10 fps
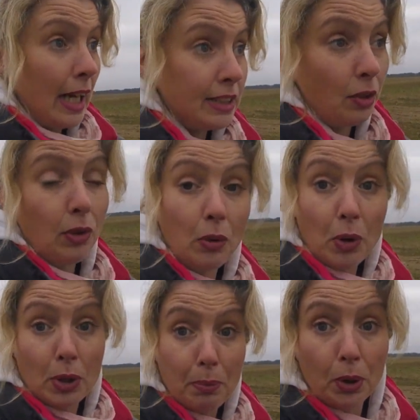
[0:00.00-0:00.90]
I don't know
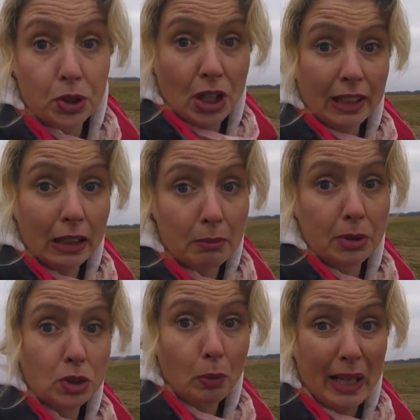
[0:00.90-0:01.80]
what the poor
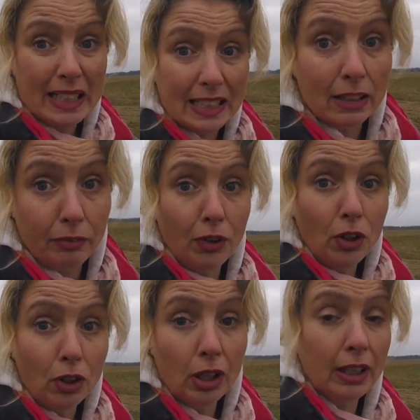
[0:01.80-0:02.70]
gentleman's waiting
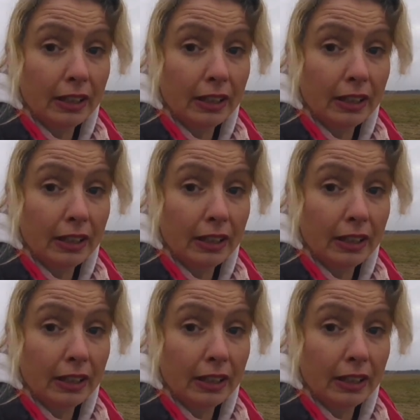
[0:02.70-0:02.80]
for.